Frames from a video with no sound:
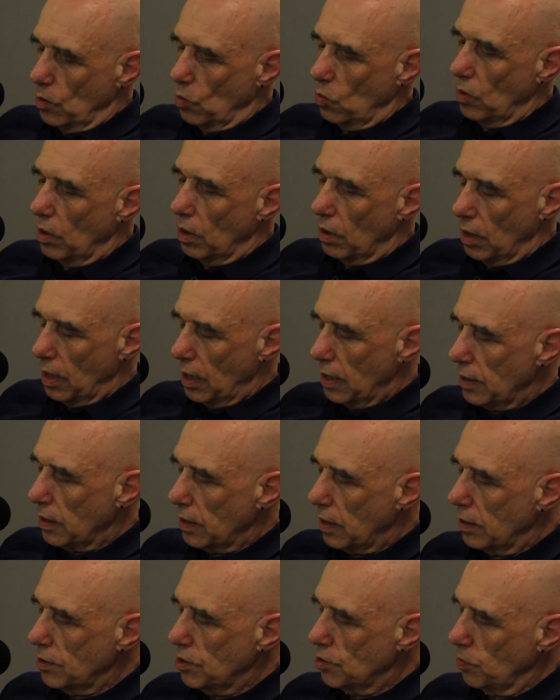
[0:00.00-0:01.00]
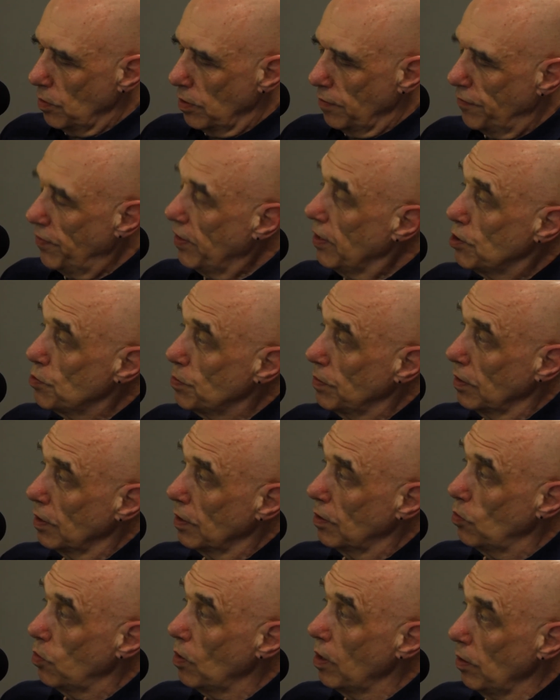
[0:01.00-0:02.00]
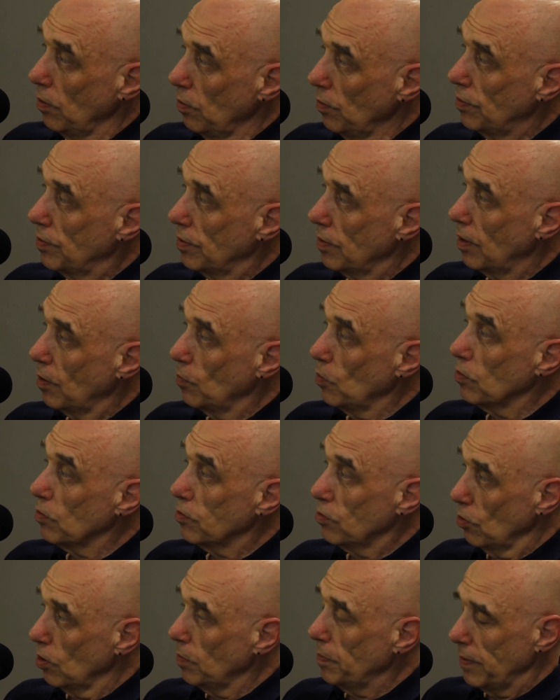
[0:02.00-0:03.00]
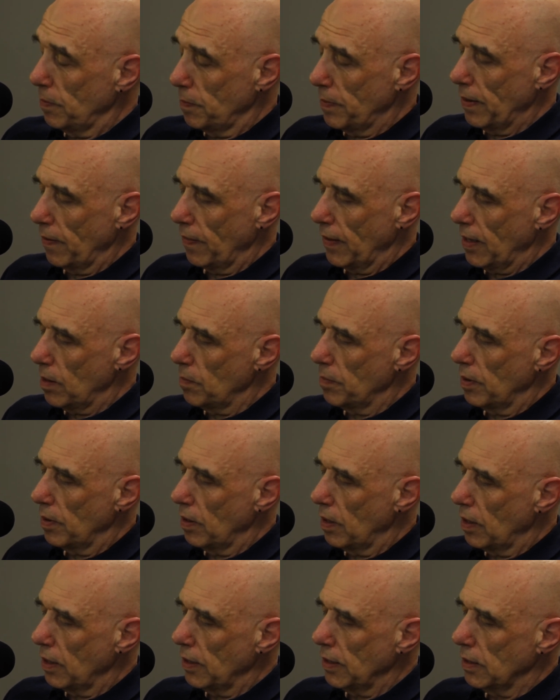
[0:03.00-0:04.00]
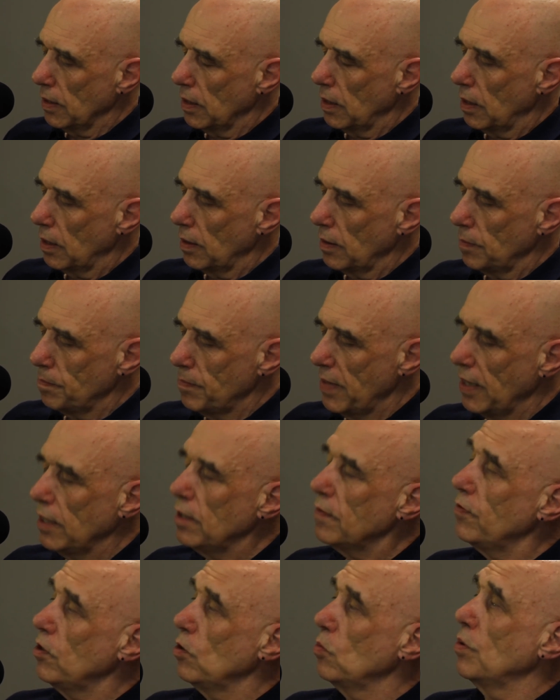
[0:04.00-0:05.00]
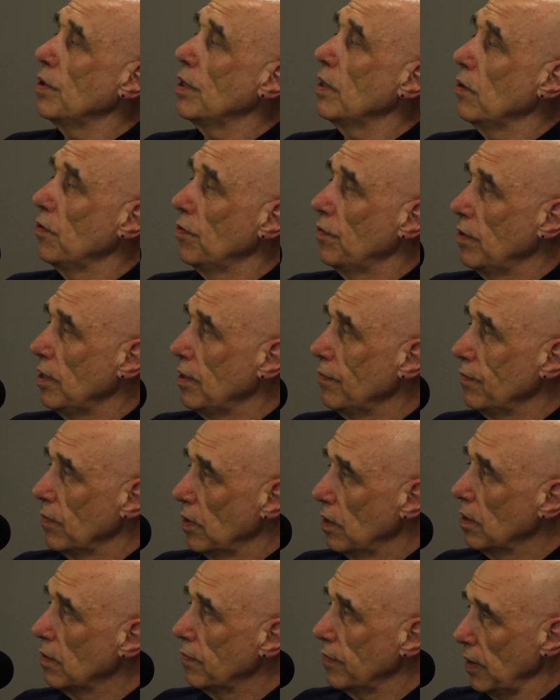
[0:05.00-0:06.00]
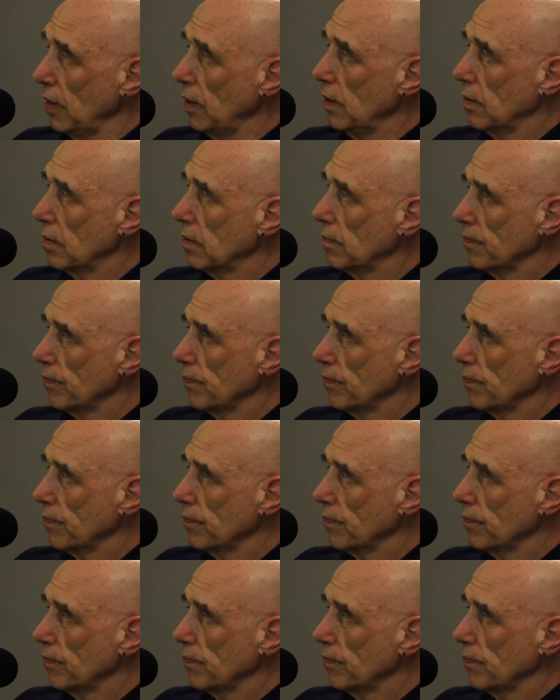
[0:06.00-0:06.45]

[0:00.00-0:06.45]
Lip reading: Well, I just want to finish with a quote. I will talk a bit about that, but many of you will know Stephen Covey